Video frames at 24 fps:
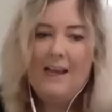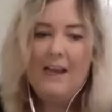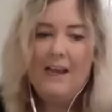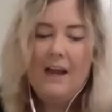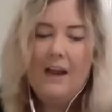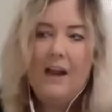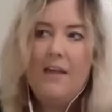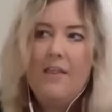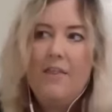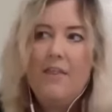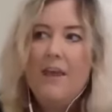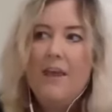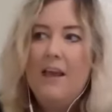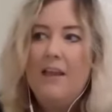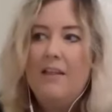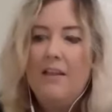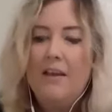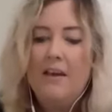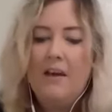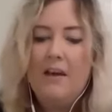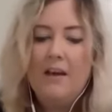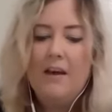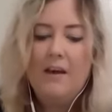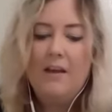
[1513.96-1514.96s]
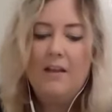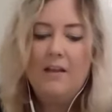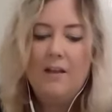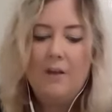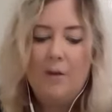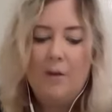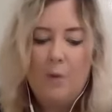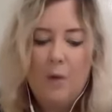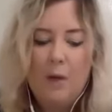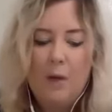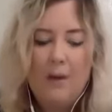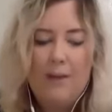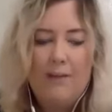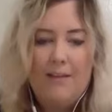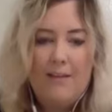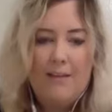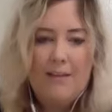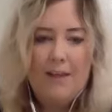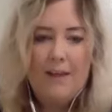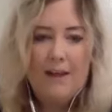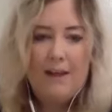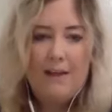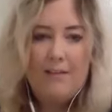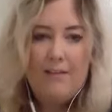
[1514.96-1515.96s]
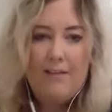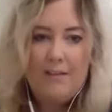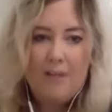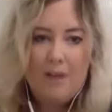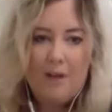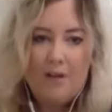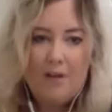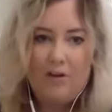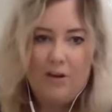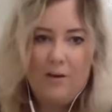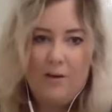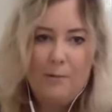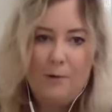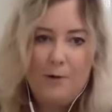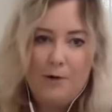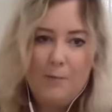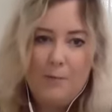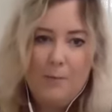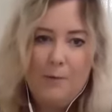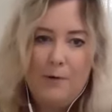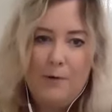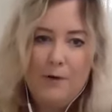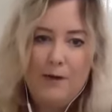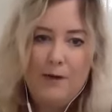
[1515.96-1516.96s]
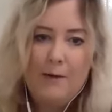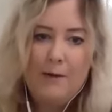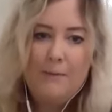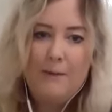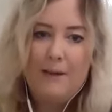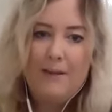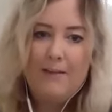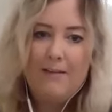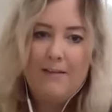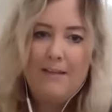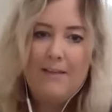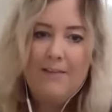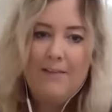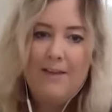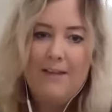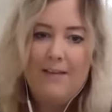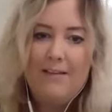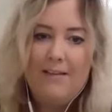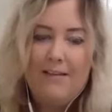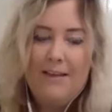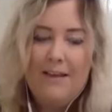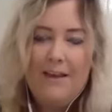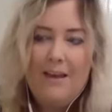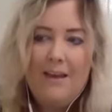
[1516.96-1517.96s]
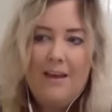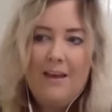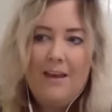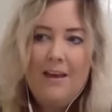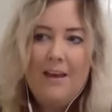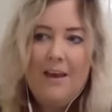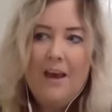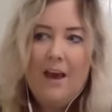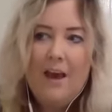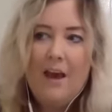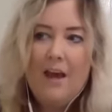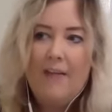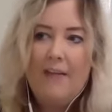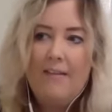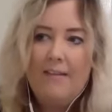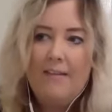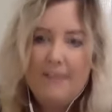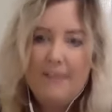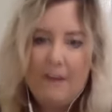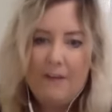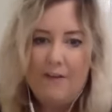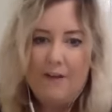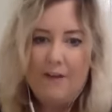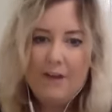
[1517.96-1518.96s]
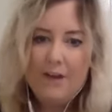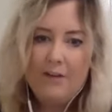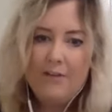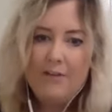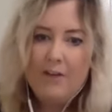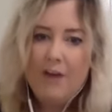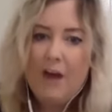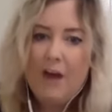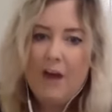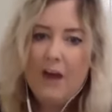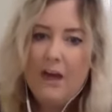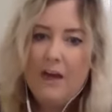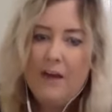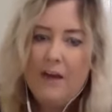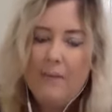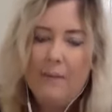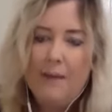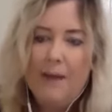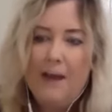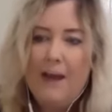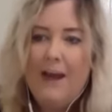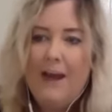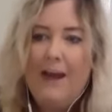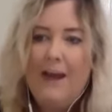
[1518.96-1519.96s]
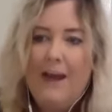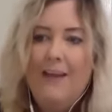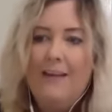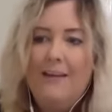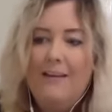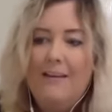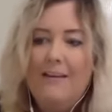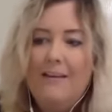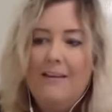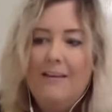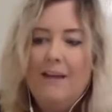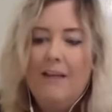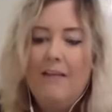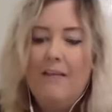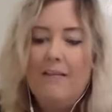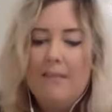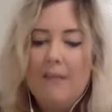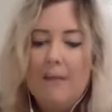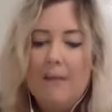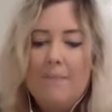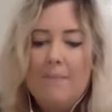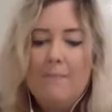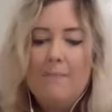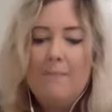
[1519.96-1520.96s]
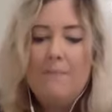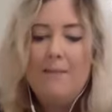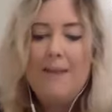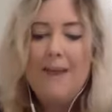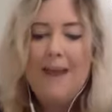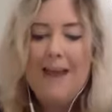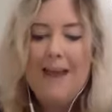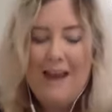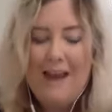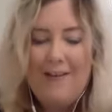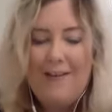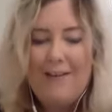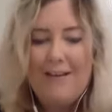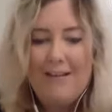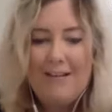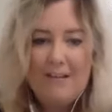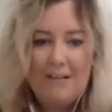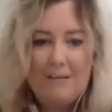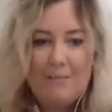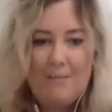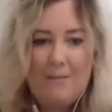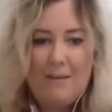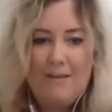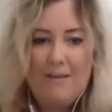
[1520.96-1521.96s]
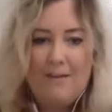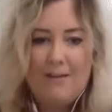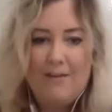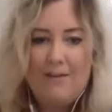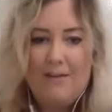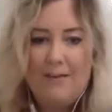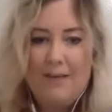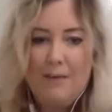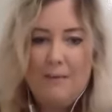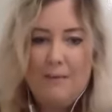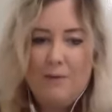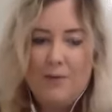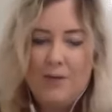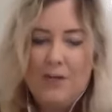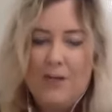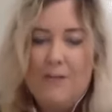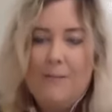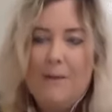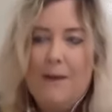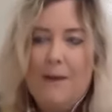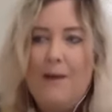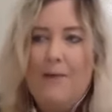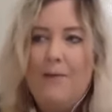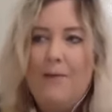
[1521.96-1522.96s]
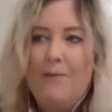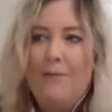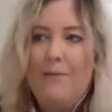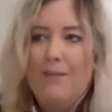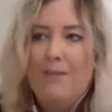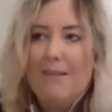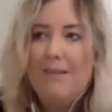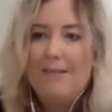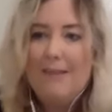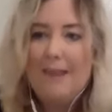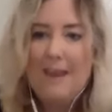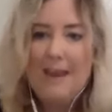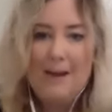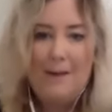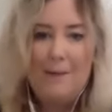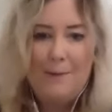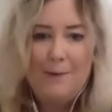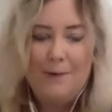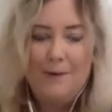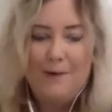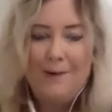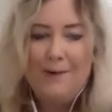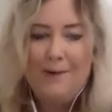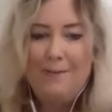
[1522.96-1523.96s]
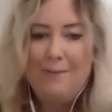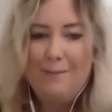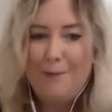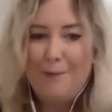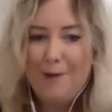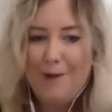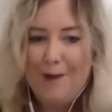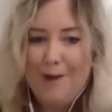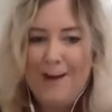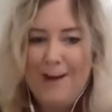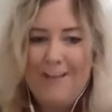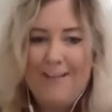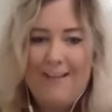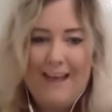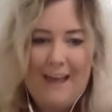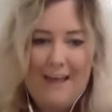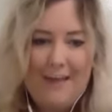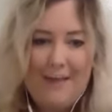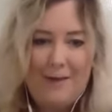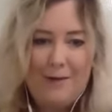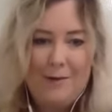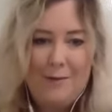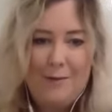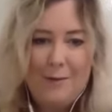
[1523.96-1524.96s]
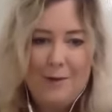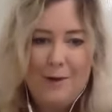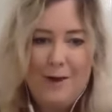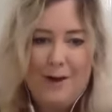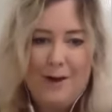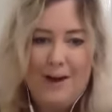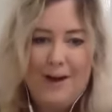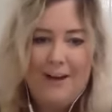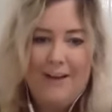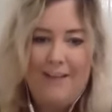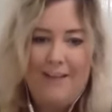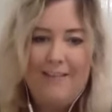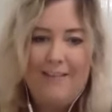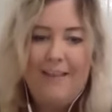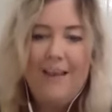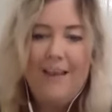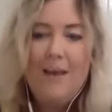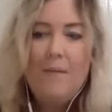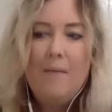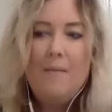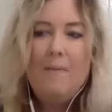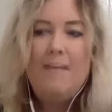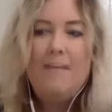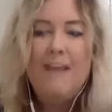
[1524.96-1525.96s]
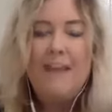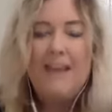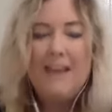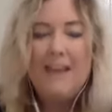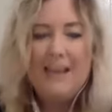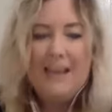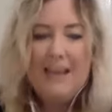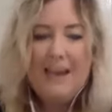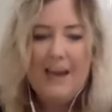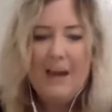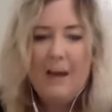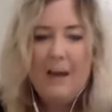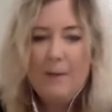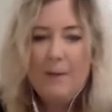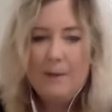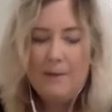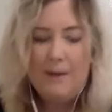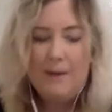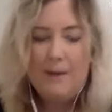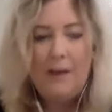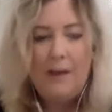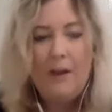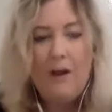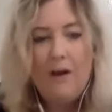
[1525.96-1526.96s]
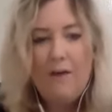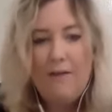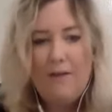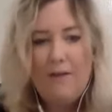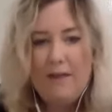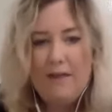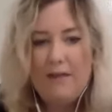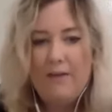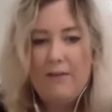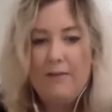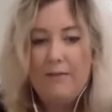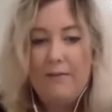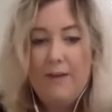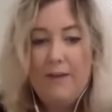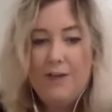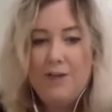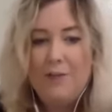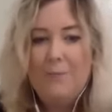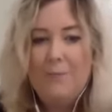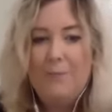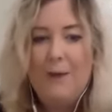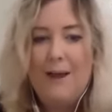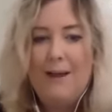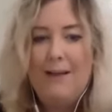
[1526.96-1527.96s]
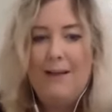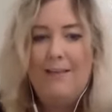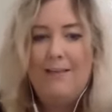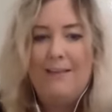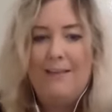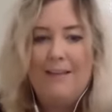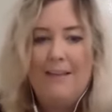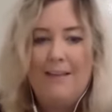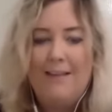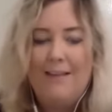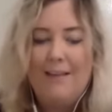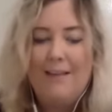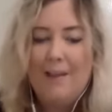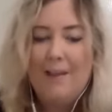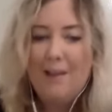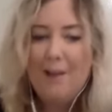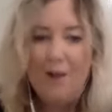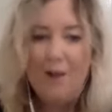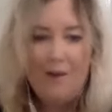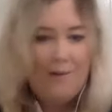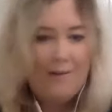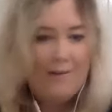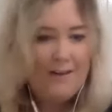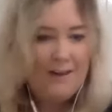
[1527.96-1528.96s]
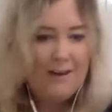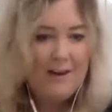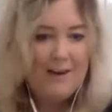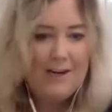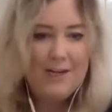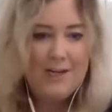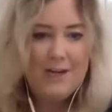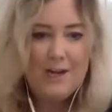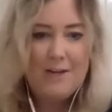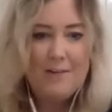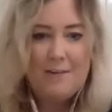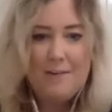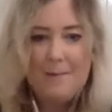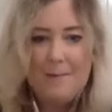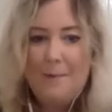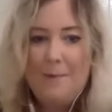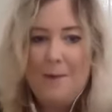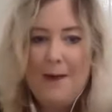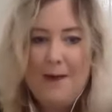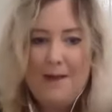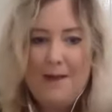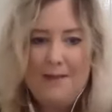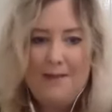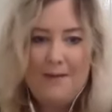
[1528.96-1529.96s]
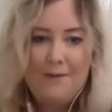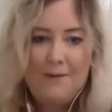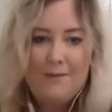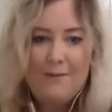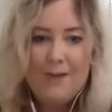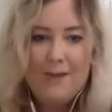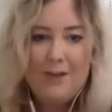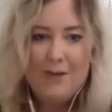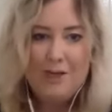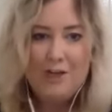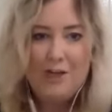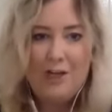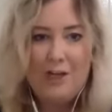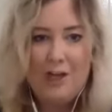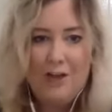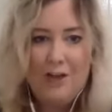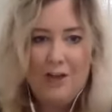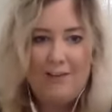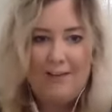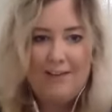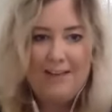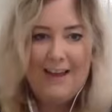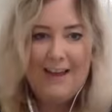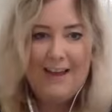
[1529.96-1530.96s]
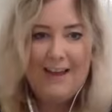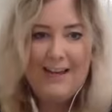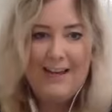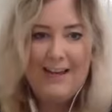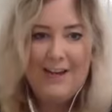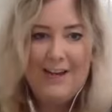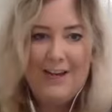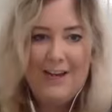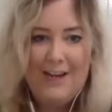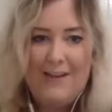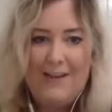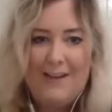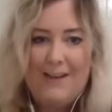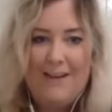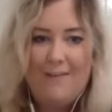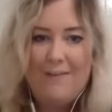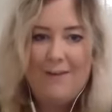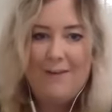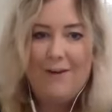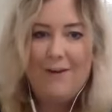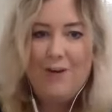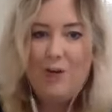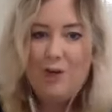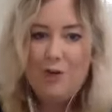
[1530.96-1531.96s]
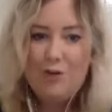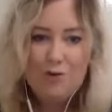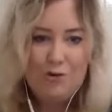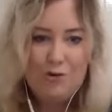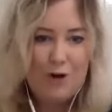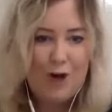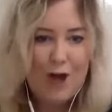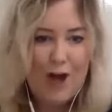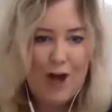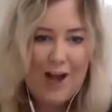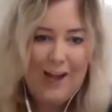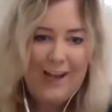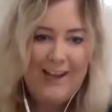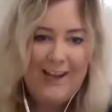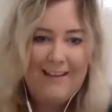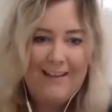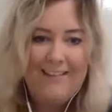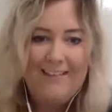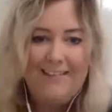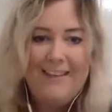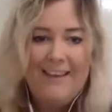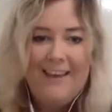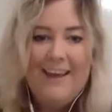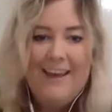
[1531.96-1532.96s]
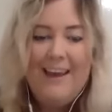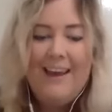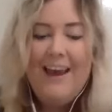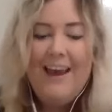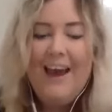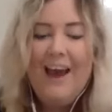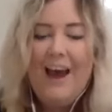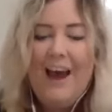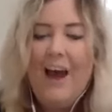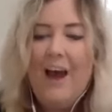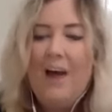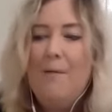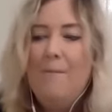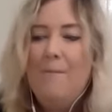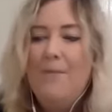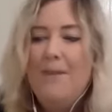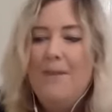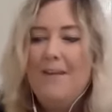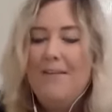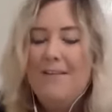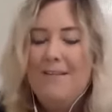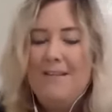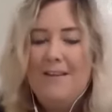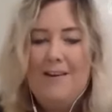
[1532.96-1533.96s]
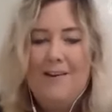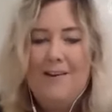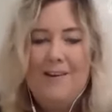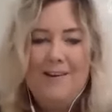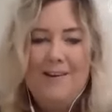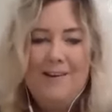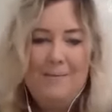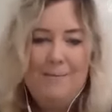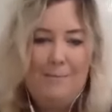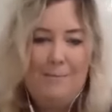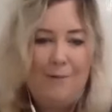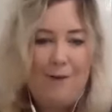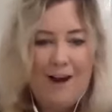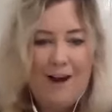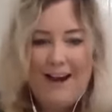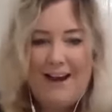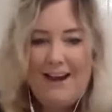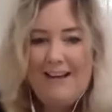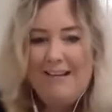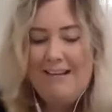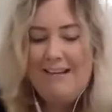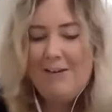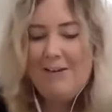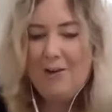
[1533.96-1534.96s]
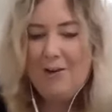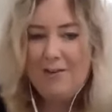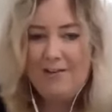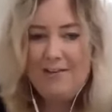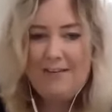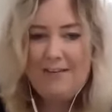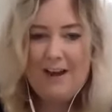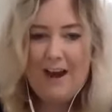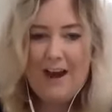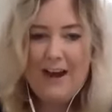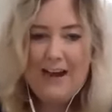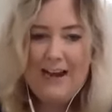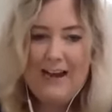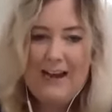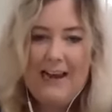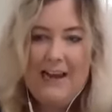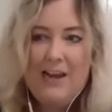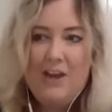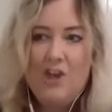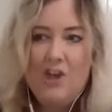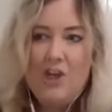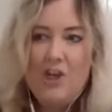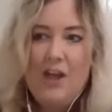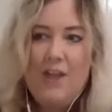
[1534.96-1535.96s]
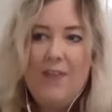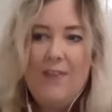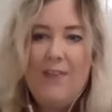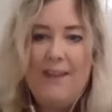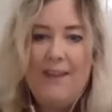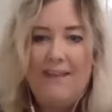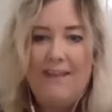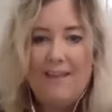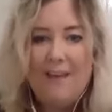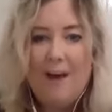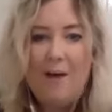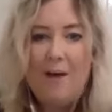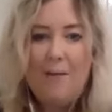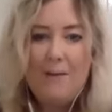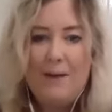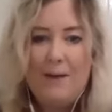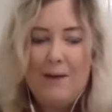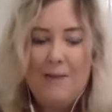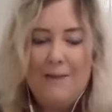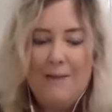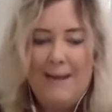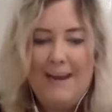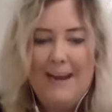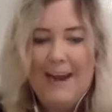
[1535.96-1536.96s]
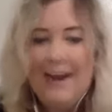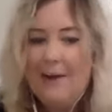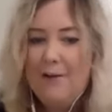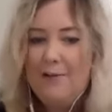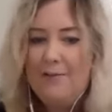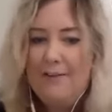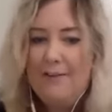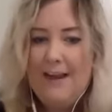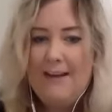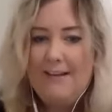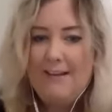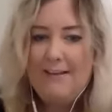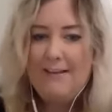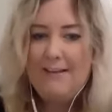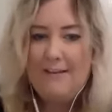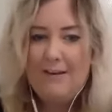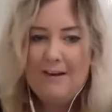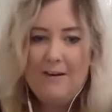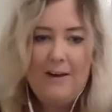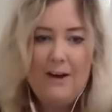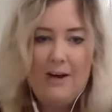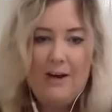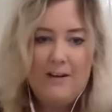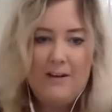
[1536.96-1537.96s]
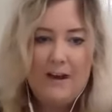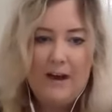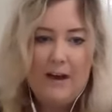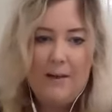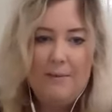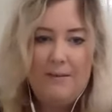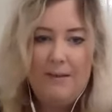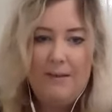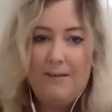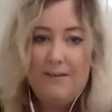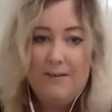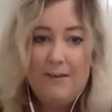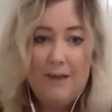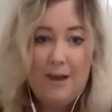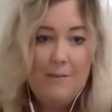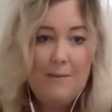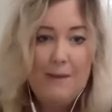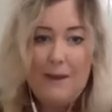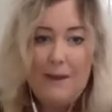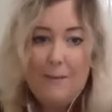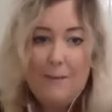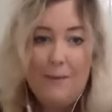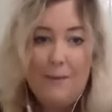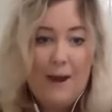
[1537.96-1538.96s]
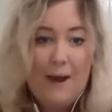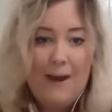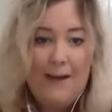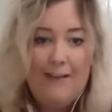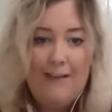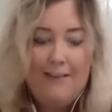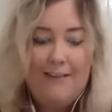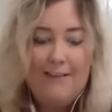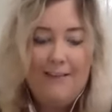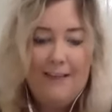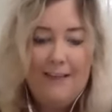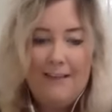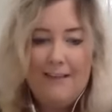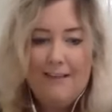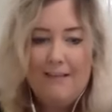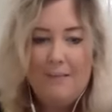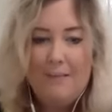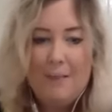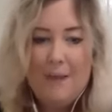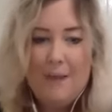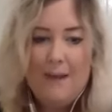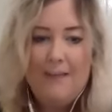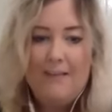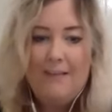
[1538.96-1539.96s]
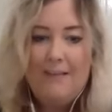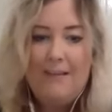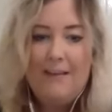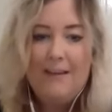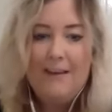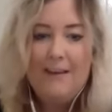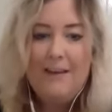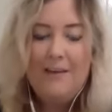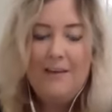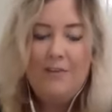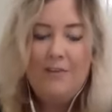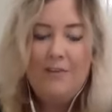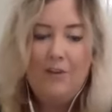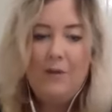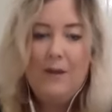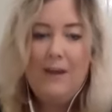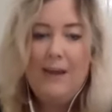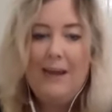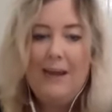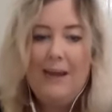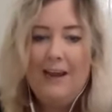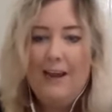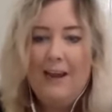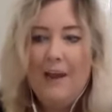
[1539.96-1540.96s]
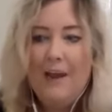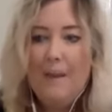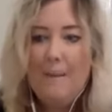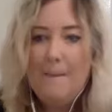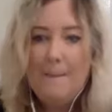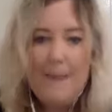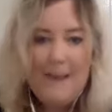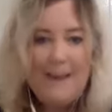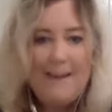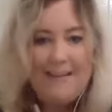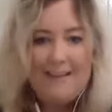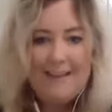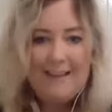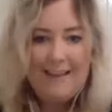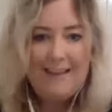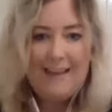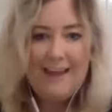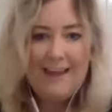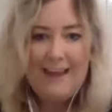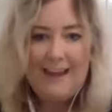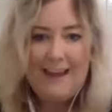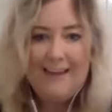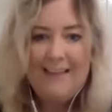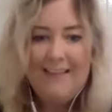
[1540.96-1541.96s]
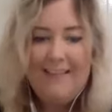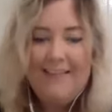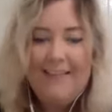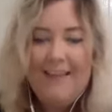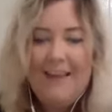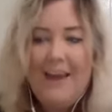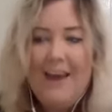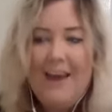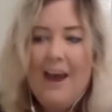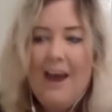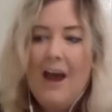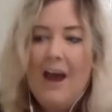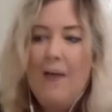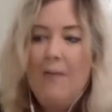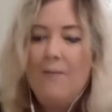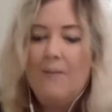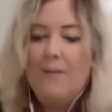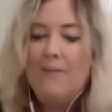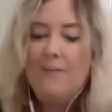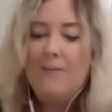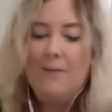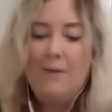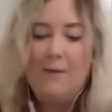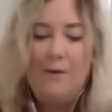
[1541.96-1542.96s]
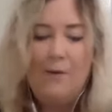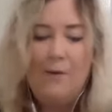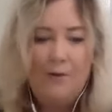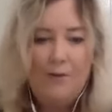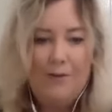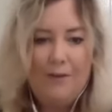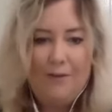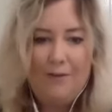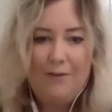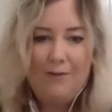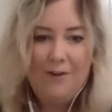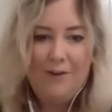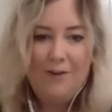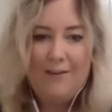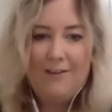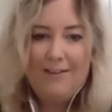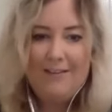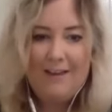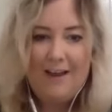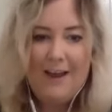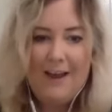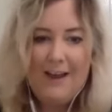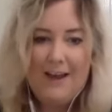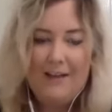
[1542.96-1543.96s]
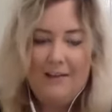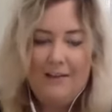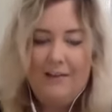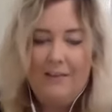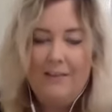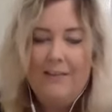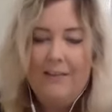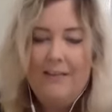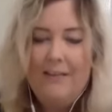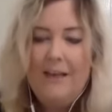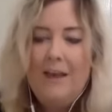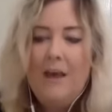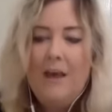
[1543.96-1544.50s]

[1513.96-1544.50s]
And I think the quality thing is such an important point, because there is a stereotype, and in some areas it's a misconception about sustainable products, ethical products. Particularly, I work with a lot of ethical fashion brands, and there's a lot of stereotypes about what ethical fashion looks like, that it's very neutral colors, that it's not bright, it's not stylish, and these are becoming outdated stereotypes. There's so many brands in the space doing amazing things to suit all different styles.